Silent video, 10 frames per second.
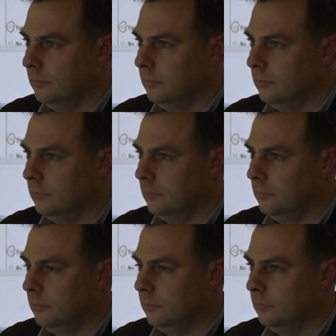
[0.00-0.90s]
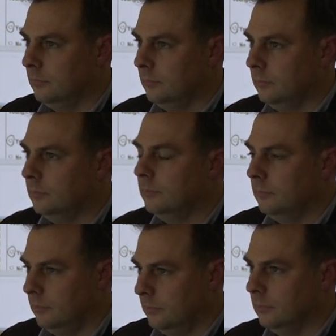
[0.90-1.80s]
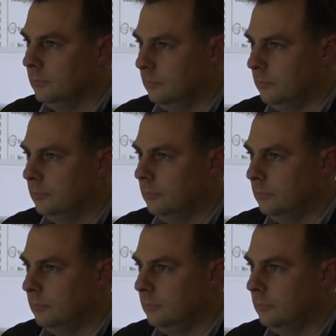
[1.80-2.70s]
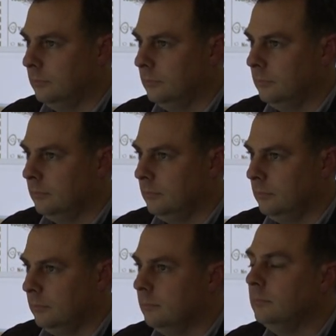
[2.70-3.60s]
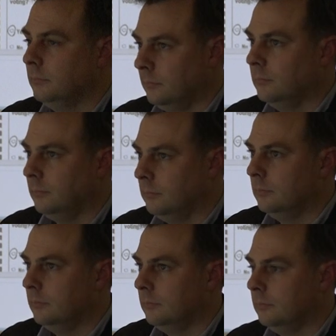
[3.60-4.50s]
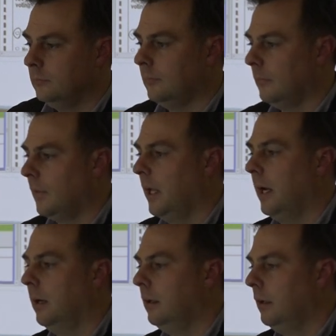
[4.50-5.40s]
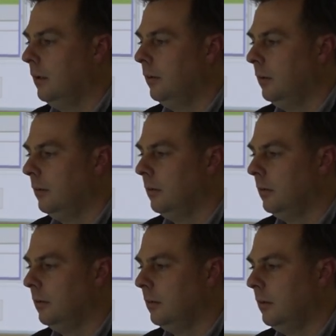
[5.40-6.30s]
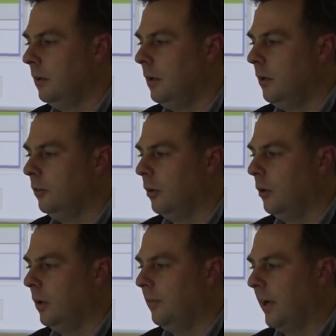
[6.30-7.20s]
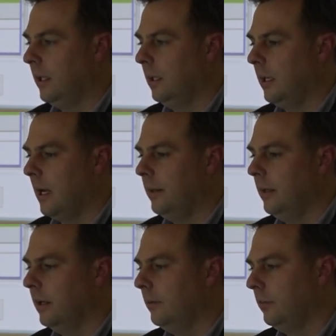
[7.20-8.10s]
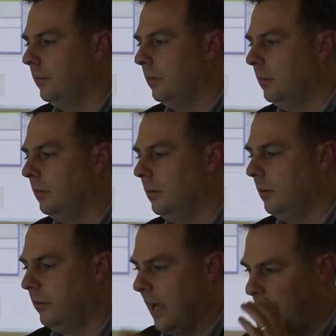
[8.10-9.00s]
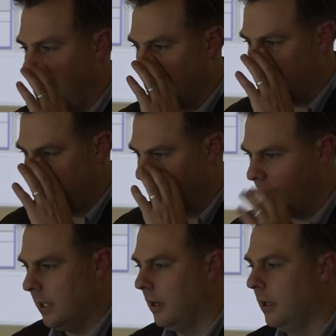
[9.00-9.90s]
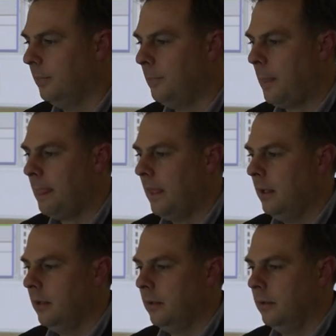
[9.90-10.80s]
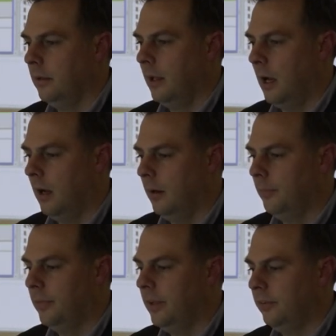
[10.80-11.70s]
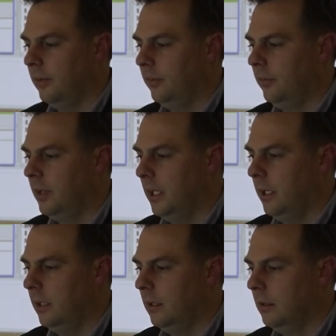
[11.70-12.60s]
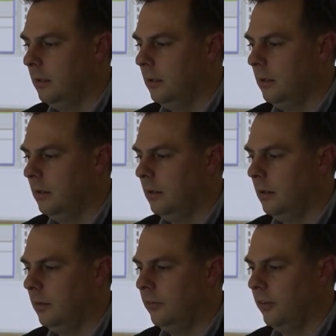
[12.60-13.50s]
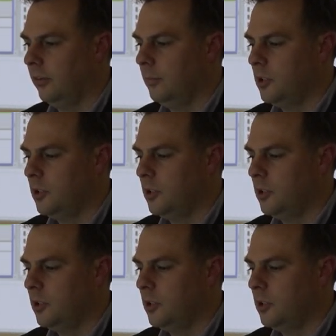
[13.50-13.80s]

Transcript: ballot plus the adjudicated, is that like a simple thing and you're reviewing them like right next to each yeah. other, like on the same screen? So if I click on this, tabulator CBR, um, this is the system